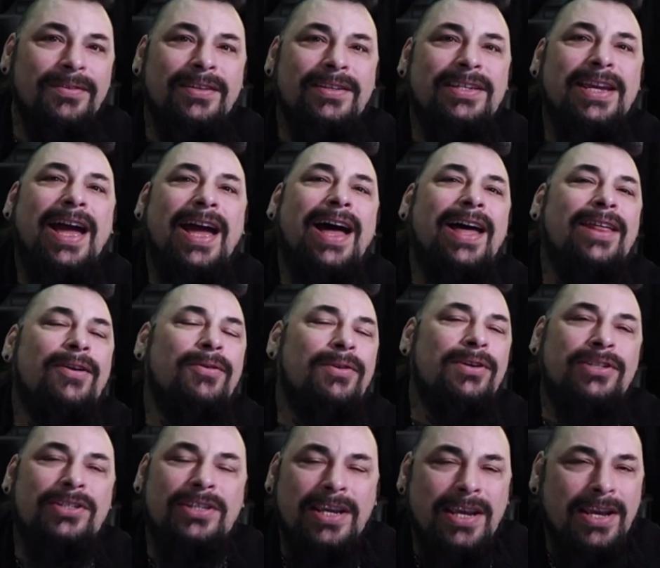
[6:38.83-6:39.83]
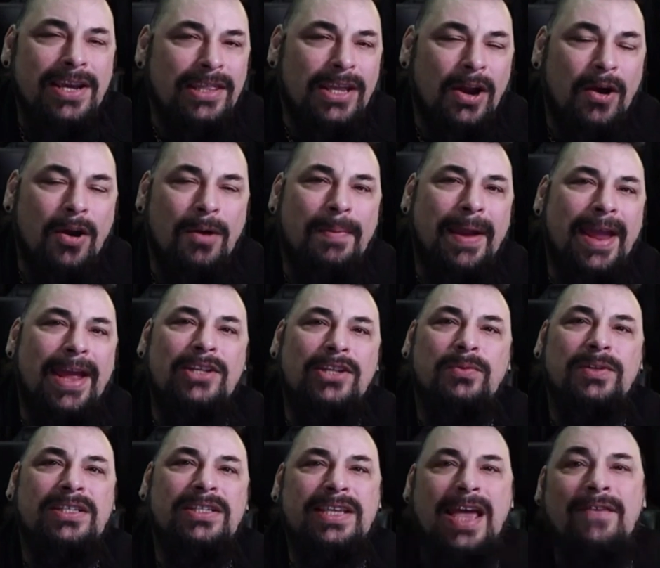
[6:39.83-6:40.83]
Yeah, there were bands
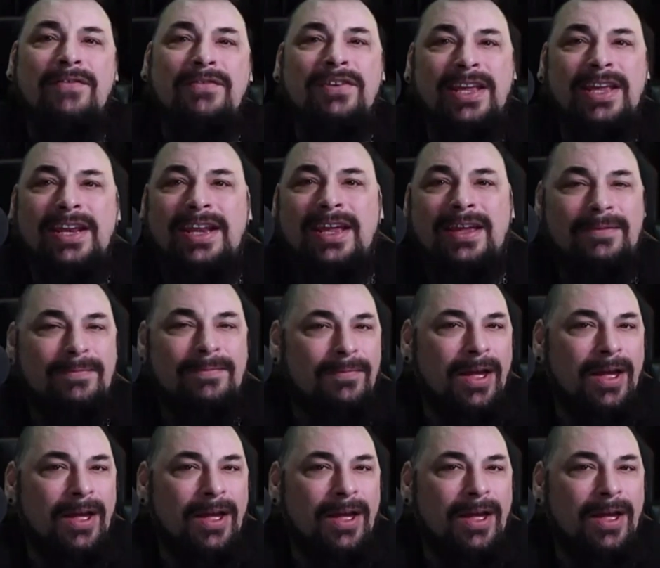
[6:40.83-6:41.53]
with 7 in it.